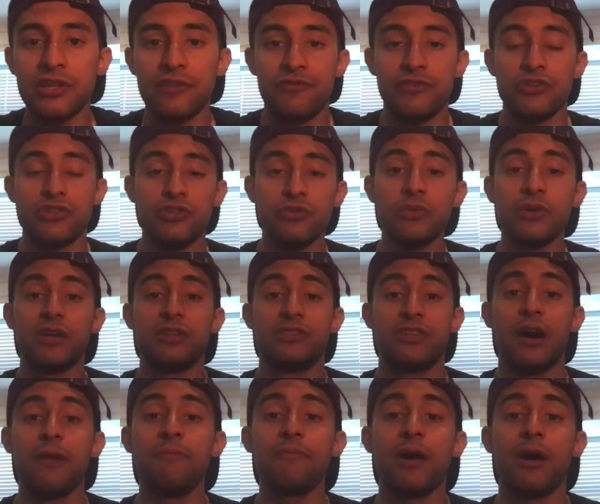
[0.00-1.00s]
If you're doing a
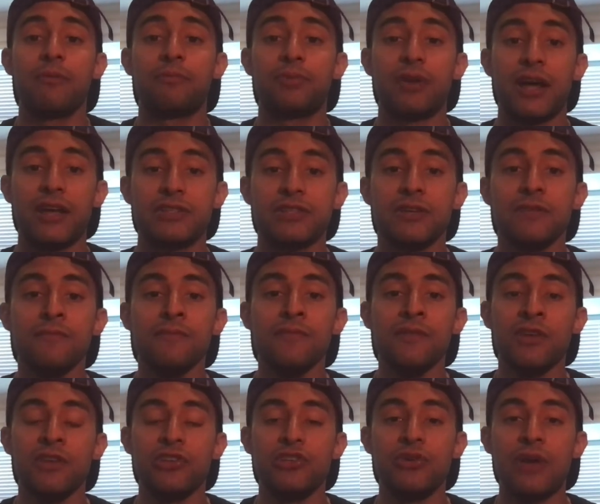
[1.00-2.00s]
dumbbell press,
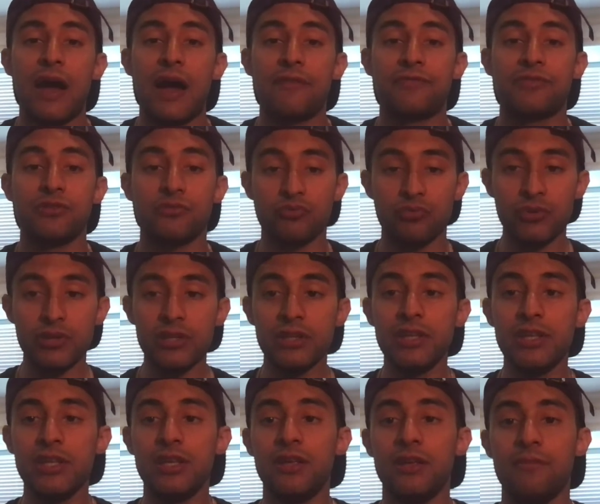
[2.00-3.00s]
you have to
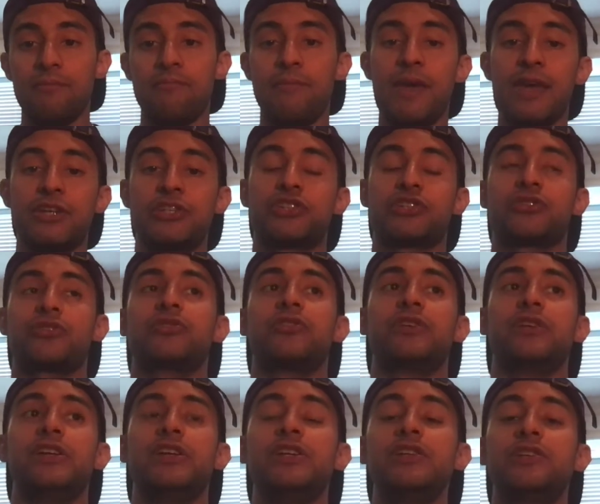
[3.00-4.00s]
really make
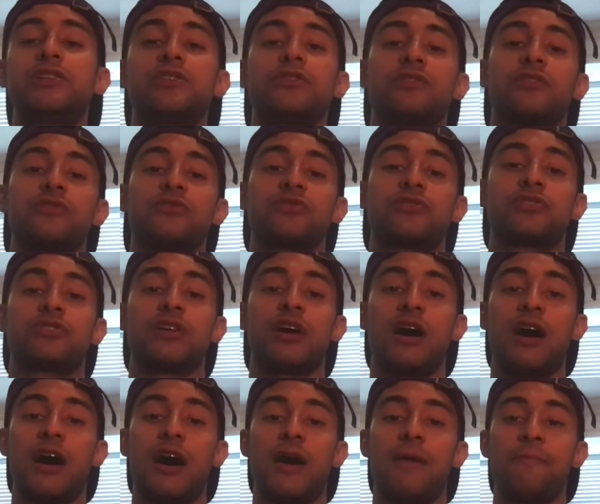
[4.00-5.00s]
sure each of those,
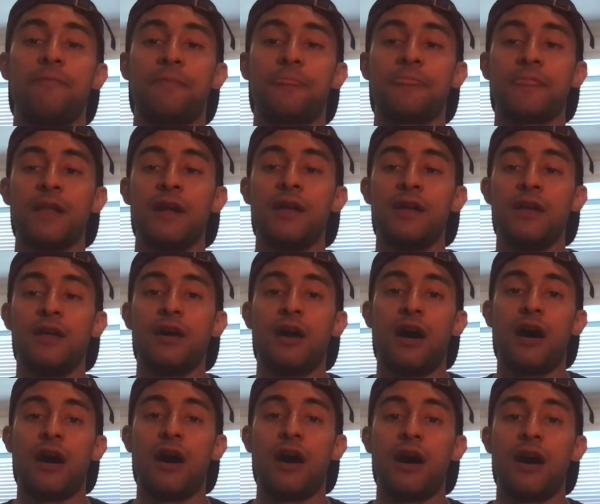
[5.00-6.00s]

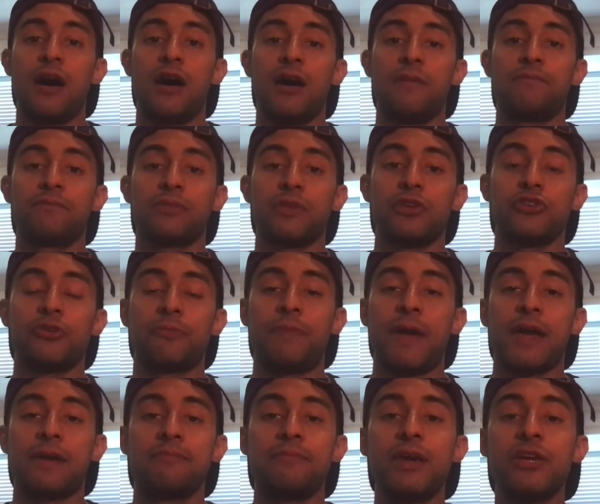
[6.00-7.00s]
your
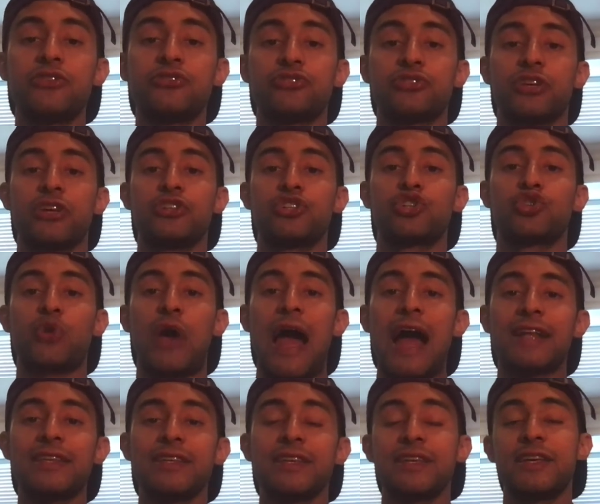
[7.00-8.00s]
pec majors
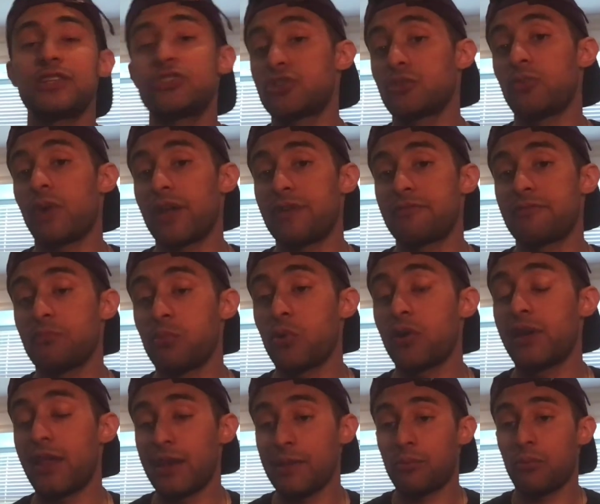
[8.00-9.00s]
contract and get the weight from
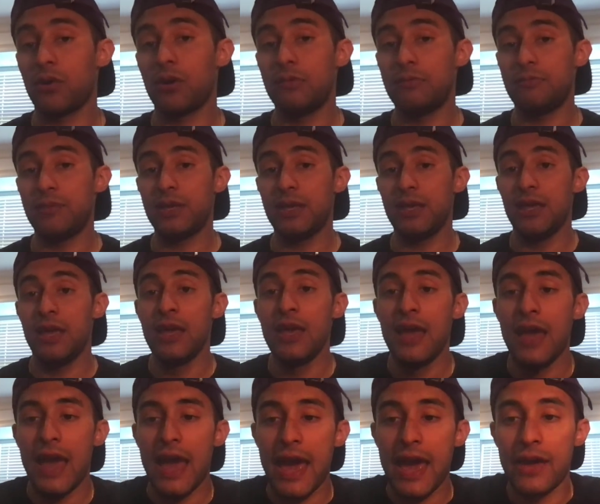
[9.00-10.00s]
point A to point B.
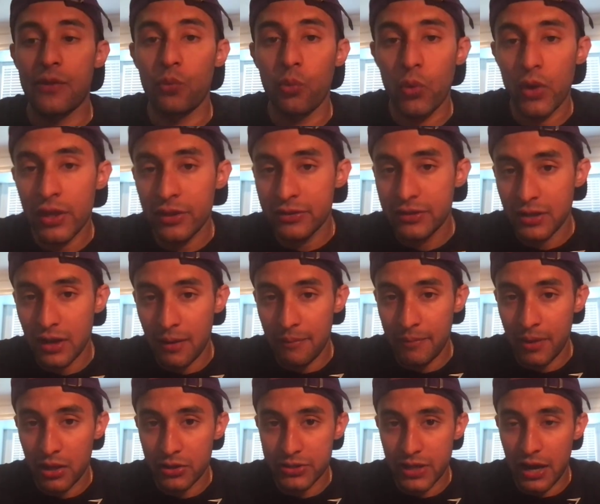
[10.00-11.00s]
And with
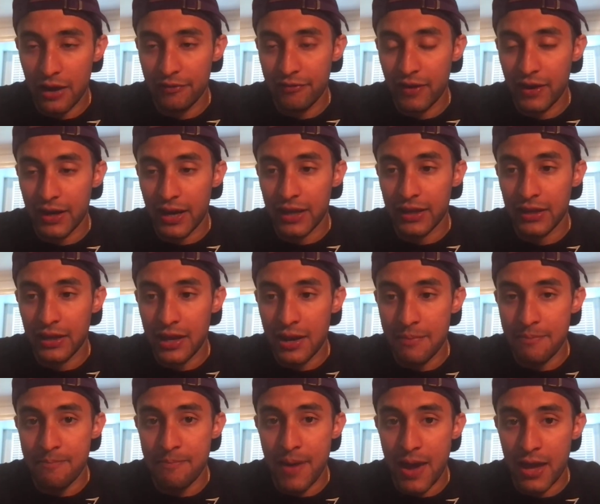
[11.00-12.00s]
dumbbells, I find I can get a
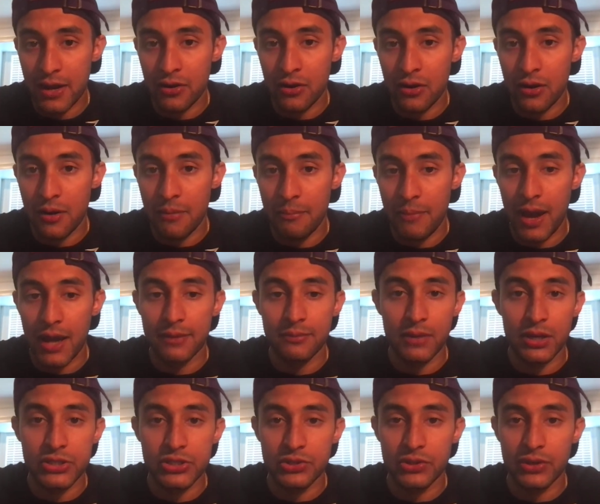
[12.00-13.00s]
better
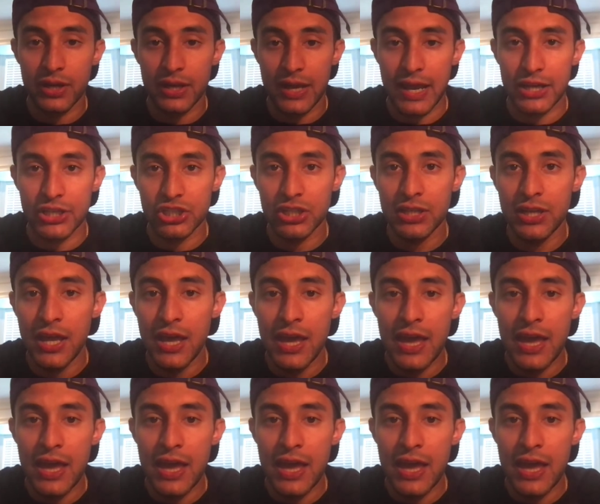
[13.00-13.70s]
mind-muscle connection.